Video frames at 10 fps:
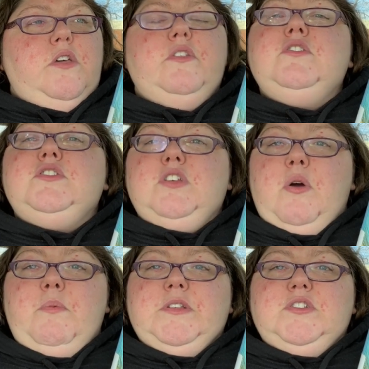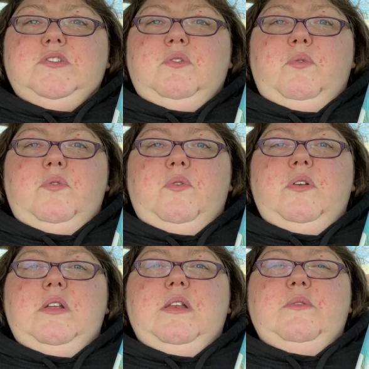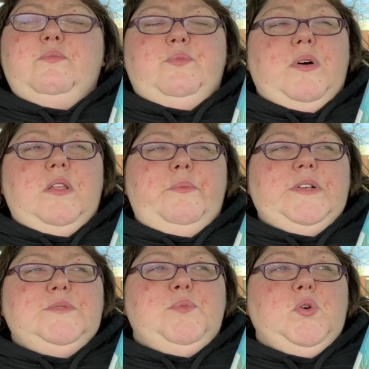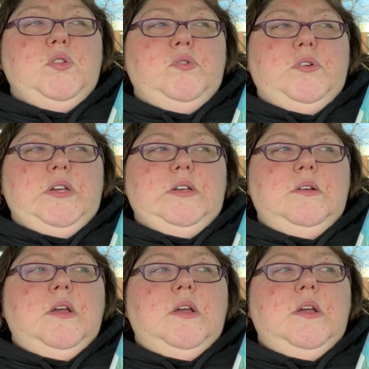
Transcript: there's so much that's going on, and will it be spoilery?